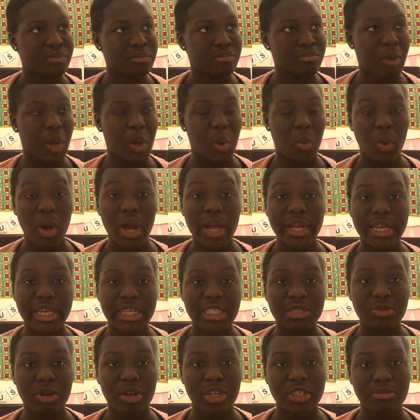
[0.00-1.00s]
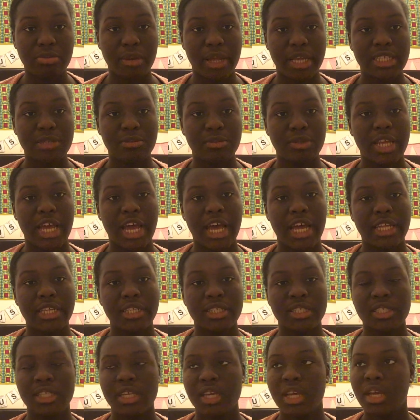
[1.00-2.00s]
my work experience placement
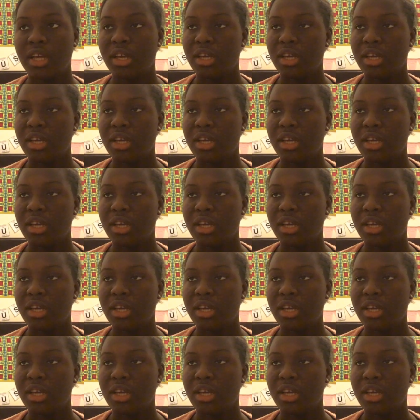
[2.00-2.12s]
and